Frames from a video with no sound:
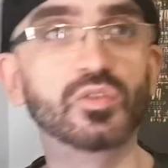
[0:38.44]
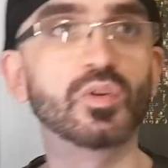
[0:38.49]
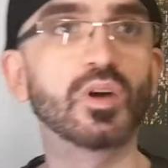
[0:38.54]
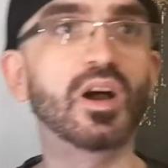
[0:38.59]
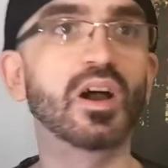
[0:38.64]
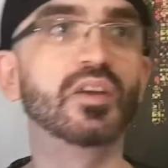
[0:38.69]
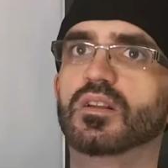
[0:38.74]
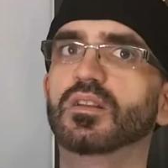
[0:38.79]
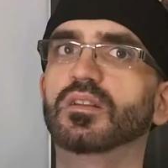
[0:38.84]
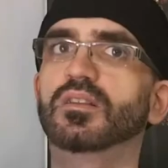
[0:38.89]

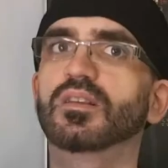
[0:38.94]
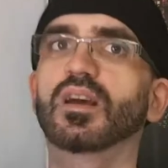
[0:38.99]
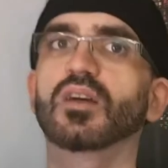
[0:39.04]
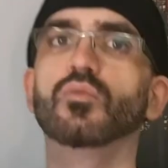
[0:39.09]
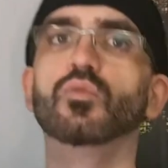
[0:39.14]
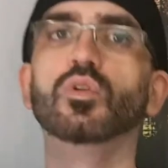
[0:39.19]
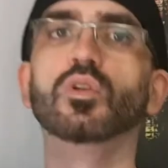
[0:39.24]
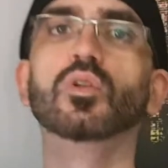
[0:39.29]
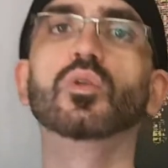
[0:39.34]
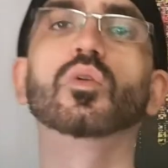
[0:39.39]
us that
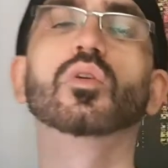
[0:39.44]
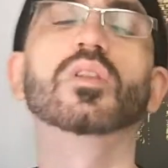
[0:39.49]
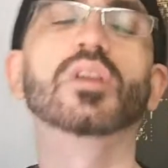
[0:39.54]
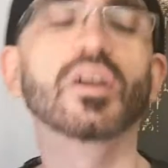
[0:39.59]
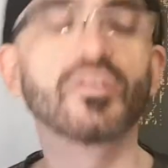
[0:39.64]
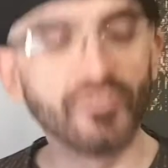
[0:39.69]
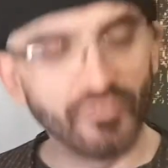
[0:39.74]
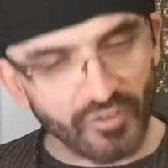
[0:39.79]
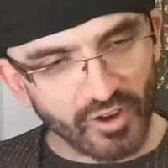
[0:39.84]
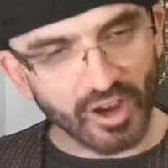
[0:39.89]
we look like
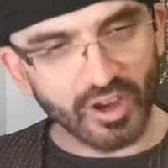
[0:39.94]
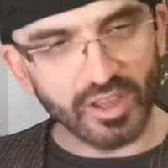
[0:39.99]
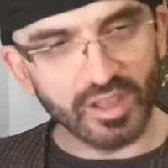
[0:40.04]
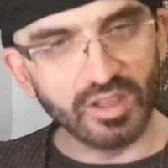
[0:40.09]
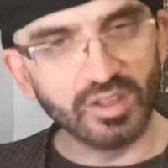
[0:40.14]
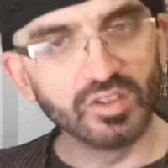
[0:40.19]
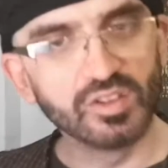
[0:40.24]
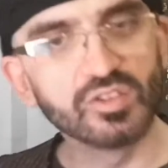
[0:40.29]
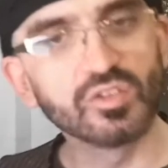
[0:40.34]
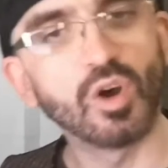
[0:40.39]
fucking
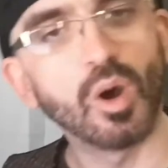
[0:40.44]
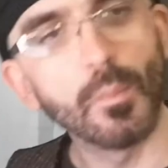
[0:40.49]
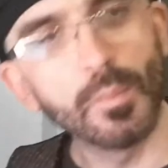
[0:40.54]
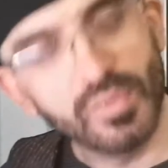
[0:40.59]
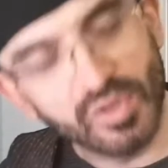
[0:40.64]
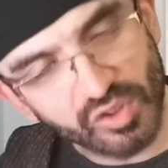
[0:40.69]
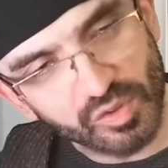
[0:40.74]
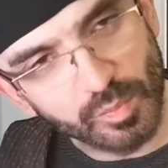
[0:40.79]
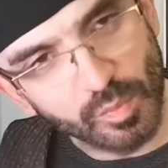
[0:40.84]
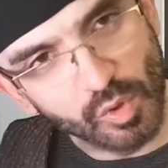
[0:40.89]

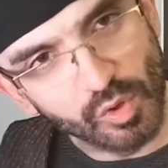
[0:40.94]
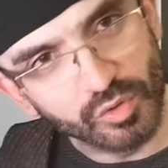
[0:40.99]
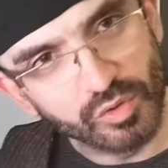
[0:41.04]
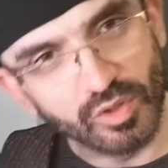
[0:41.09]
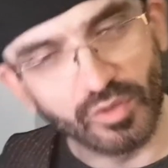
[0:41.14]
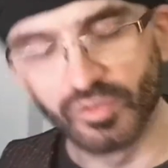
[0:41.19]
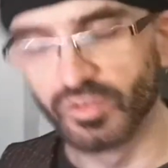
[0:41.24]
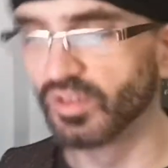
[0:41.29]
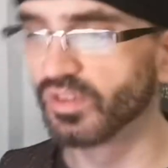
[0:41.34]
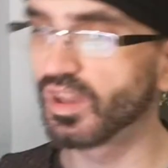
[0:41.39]
zombies most
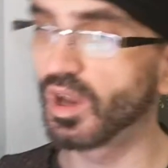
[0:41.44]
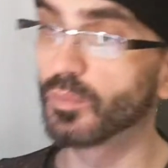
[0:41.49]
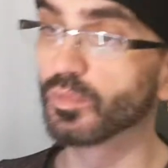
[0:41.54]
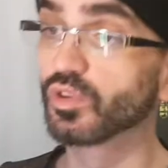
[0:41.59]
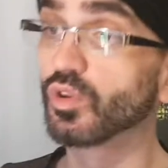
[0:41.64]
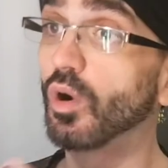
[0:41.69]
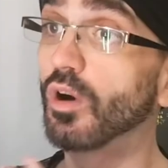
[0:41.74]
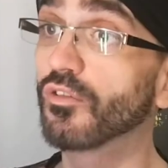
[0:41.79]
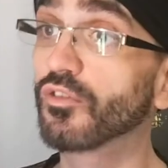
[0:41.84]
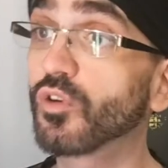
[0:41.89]
of the time.
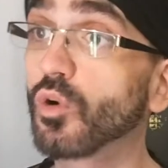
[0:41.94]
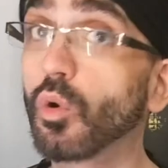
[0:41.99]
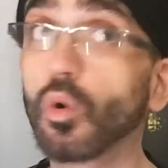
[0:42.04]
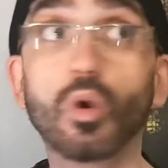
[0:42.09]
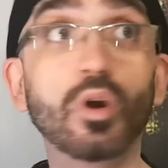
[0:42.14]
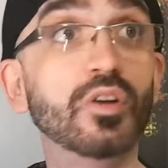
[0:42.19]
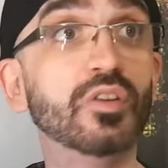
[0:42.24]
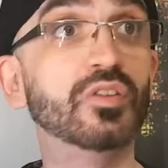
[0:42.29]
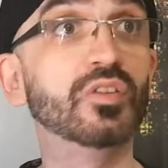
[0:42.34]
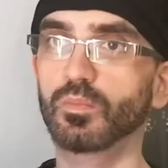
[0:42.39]
So of
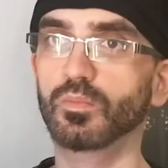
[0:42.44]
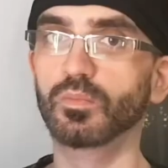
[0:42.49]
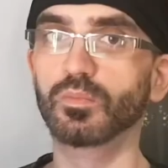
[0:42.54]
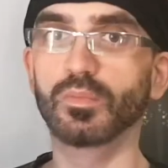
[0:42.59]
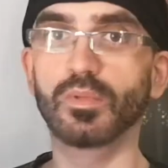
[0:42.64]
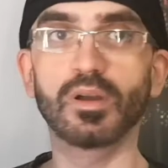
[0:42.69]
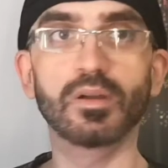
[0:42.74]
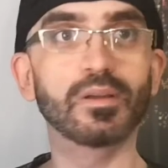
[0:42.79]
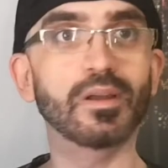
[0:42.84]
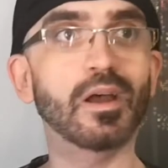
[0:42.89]
course,
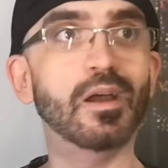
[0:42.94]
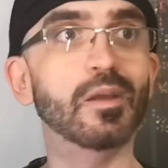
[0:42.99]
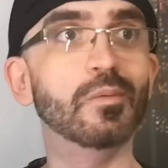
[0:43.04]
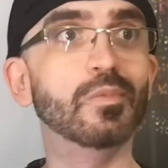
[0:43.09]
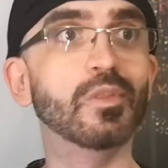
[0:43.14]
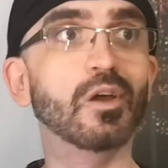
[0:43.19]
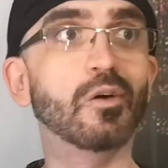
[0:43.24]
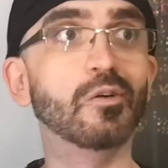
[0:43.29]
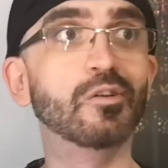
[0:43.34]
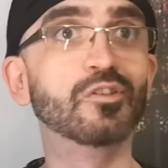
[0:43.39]
I'm
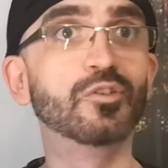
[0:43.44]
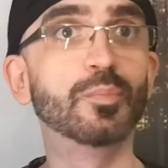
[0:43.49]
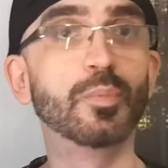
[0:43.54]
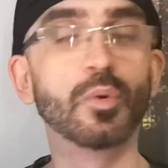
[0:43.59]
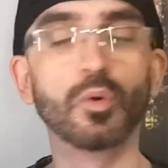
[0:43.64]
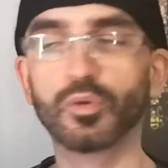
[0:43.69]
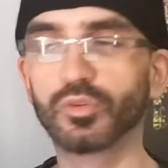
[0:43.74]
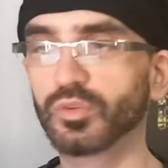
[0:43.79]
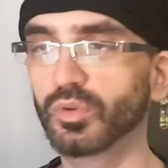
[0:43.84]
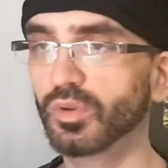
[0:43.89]
now
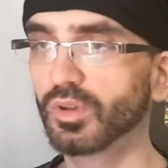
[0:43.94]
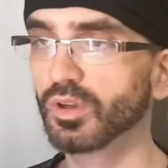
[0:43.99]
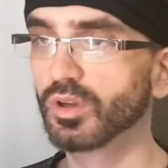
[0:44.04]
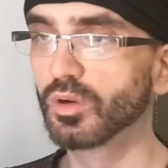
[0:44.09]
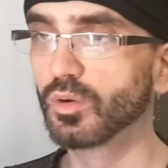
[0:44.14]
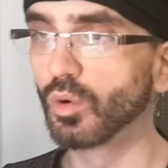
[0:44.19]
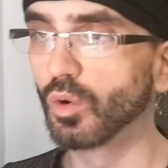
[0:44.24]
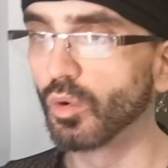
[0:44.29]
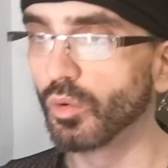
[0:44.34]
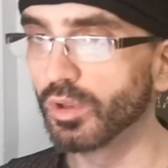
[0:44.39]
exposed to the
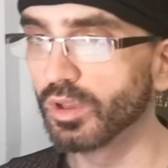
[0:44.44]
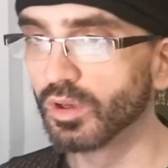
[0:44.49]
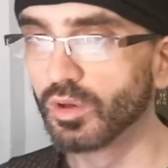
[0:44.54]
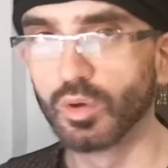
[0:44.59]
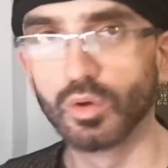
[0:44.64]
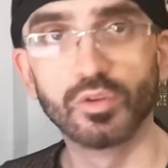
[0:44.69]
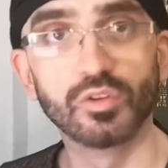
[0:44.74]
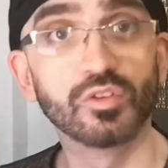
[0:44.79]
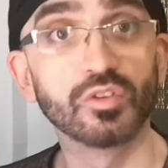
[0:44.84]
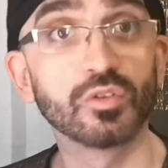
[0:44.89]
growing
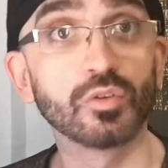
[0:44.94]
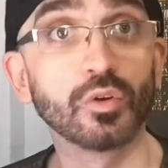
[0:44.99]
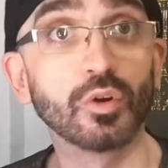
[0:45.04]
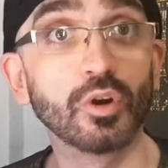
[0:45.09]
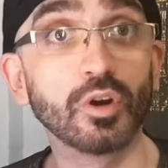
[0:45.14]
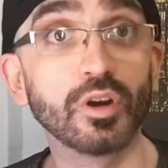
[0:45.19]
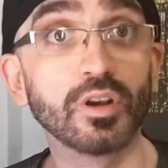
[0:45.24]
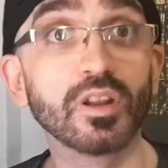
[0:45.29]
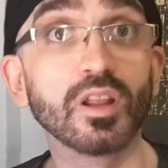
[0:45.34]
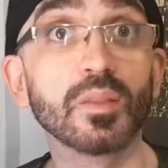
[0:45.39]

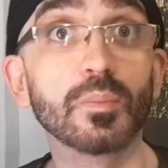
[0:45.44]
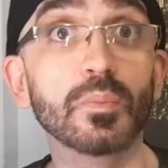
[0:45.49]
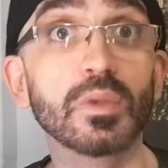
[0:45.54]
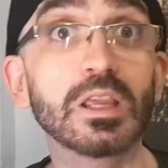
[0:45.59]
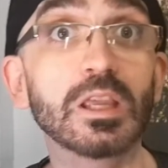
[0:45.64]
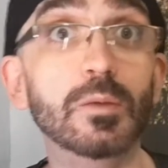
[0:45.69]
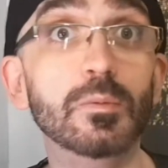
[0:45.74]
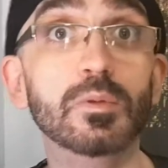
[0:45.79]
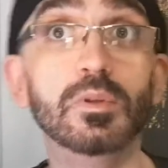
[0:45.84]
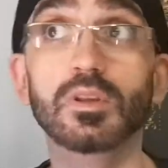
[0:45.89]
concern that
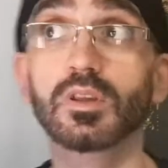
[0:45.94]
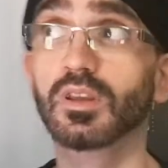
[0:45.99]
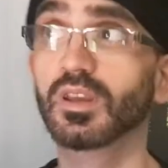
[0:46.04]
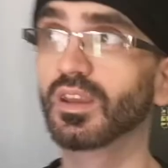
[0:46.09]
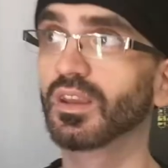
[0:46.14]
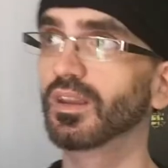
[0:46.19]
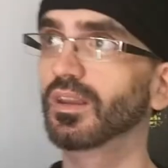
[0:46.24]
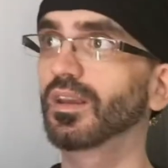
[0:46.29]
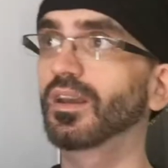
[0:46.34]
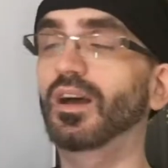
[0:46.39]
maybe
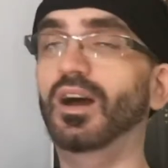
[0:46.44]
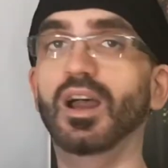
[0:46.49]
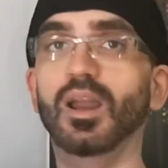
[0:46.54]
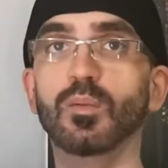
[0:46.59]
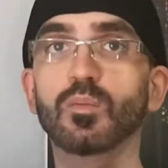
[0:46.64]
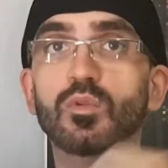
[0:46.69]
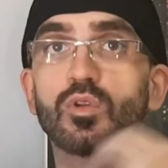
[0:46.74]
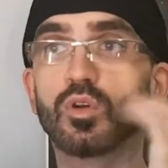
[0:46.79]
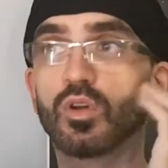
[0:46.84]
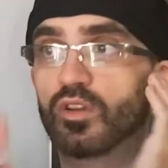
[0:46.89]

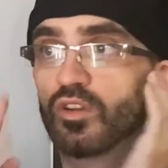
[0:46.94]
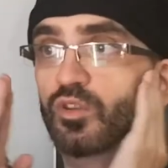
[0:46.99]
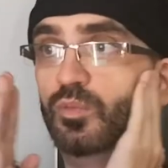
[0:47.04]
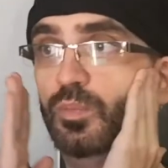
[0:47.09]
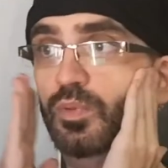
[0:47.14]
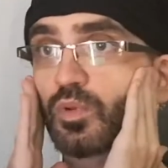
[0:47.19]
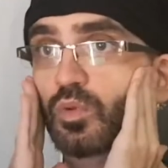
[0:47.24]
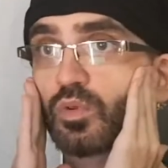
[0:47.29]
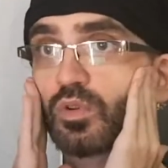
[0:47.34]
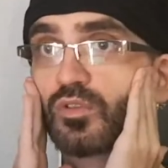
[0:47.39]
I'm not as
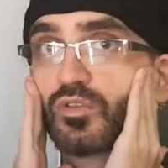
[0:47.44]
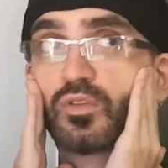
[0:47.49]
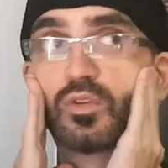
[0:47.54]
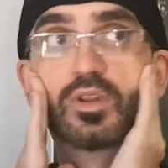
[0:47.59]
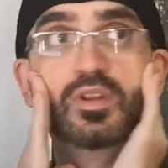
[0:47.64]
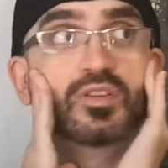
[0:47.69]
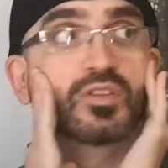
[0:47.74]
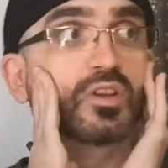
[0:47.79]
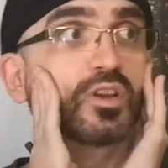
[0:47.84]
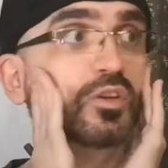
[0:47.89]
beautiful
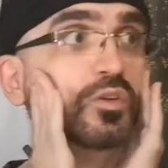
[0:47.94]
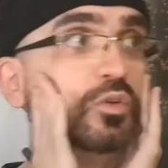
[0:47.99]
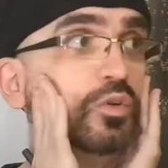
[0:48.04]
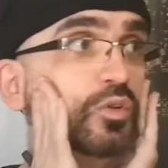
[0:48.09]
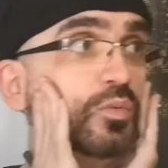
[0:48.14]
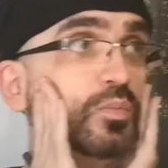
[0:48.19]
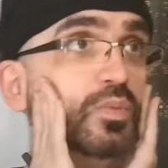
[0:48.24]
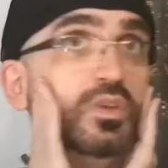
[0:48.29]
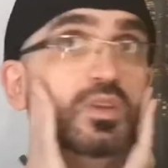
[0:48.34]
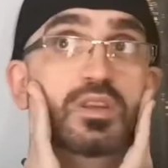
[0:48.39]
as I could
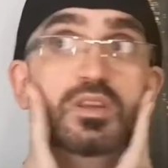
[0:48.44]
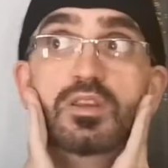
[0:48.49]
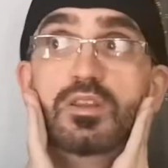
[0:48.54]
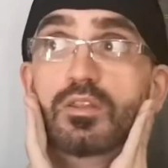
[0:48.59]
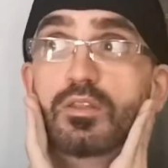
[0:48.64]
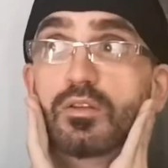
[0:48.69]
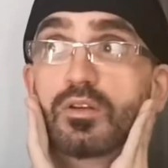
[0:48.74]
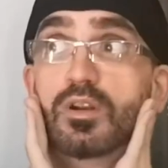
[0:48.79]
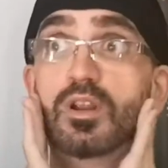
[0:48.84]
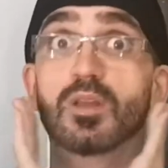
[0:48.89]
be
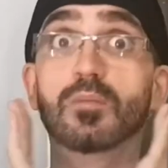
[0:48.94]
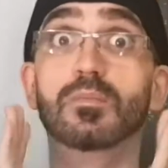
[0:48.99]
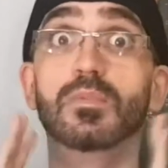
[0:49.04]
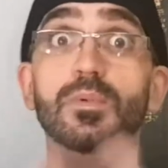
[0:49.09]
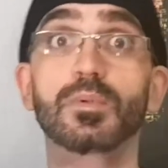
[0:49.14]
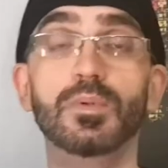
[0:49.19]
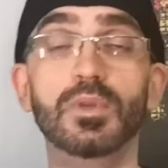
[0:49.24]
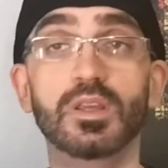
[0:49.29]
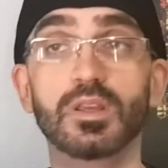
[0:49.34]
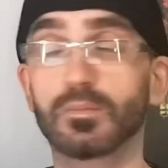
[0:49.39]
either.
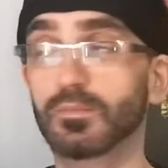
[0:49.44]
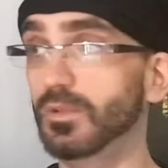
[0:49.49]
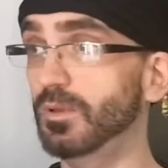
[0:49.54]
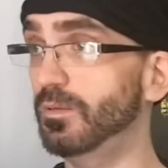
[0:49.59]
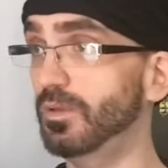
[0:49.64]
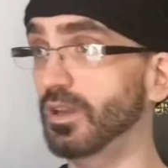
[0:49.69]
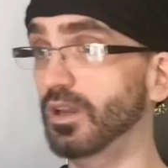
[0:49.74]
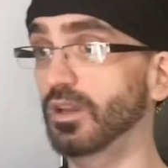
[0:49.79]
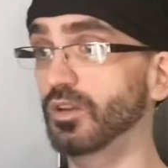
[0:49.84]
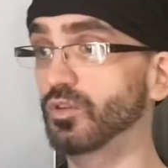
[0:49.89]

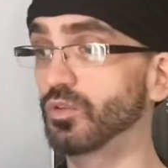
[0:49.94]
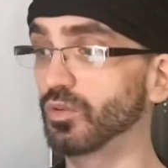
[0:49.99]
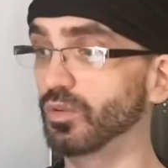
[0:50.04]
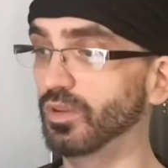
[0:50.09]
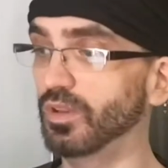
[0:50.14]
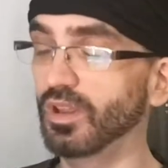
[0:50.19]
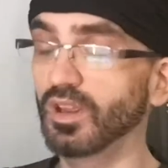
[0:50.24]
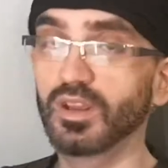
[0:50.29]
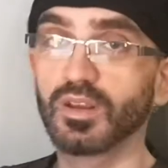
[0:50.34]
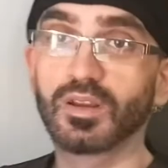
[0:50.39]
Maybe I should
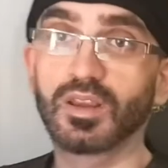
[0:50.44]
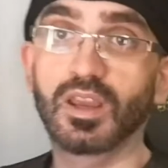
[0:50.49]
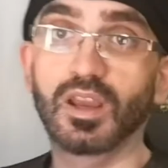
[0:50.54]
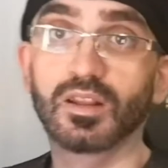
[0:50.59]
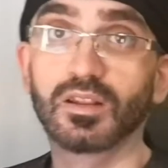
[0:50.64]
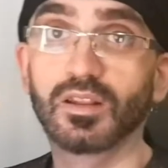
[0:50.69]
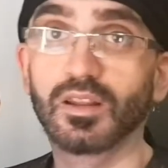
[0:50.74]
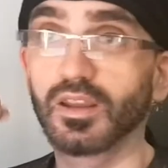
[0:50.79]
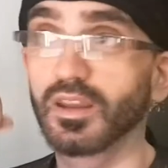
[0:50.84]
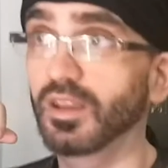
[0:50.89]

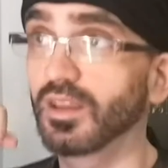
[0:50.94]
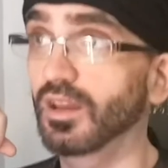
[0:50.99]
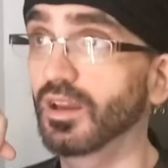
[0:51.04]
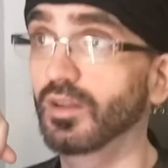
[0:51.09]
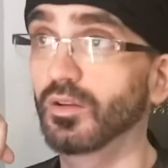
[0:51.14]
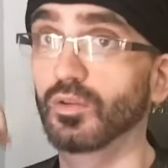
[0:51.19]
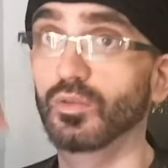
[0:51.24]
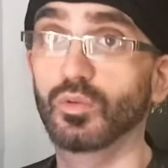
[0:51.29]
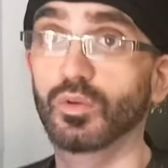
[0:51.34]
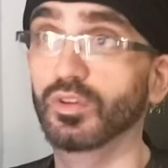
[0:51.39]
get, like, I don't know, a